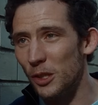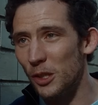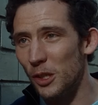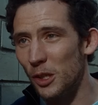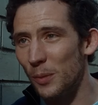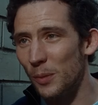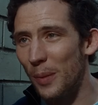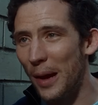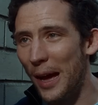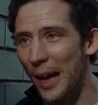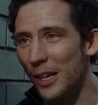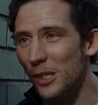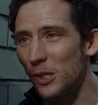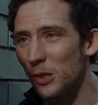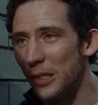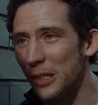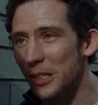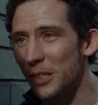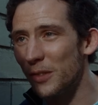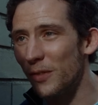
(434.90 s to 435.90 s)
the heartfelt
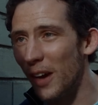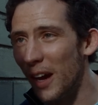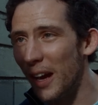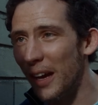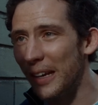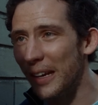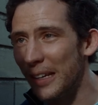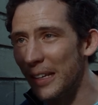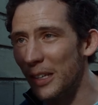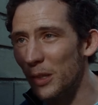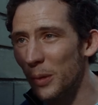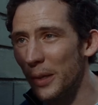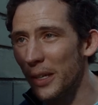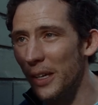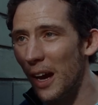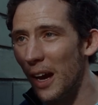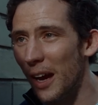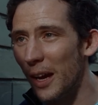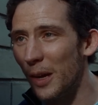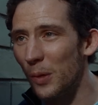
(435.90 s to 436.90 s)
words,
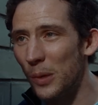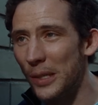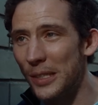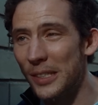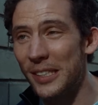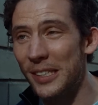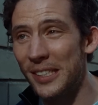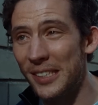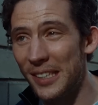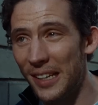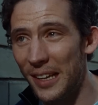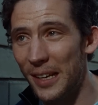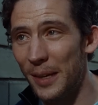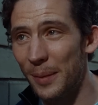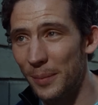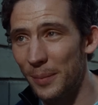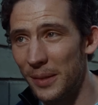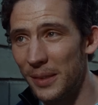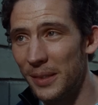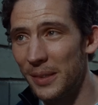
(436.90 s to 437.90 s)
expressed her
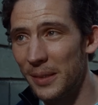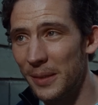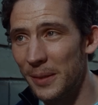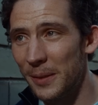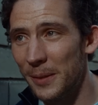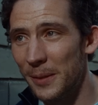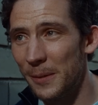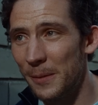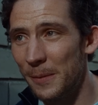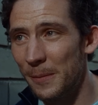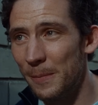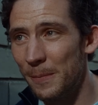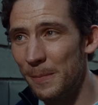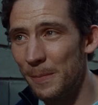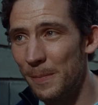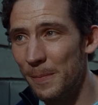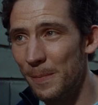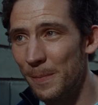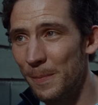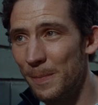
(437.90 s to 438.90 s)
deep gratitude to her
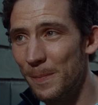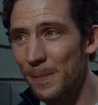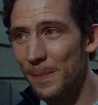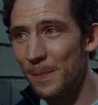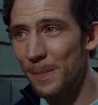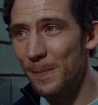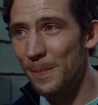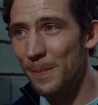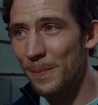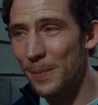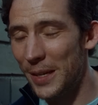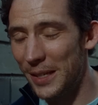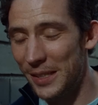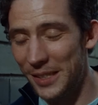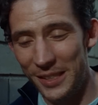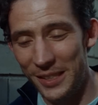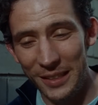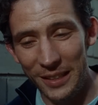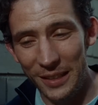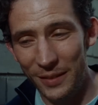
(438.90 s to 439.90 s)
team and
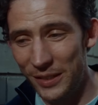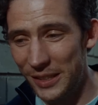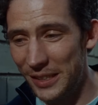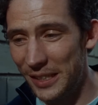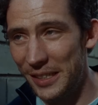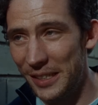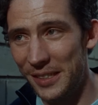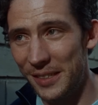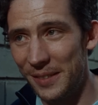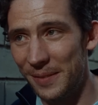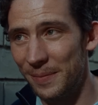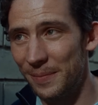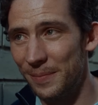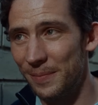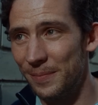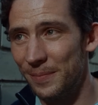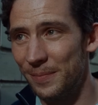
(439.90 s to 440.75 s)
creative collaborators.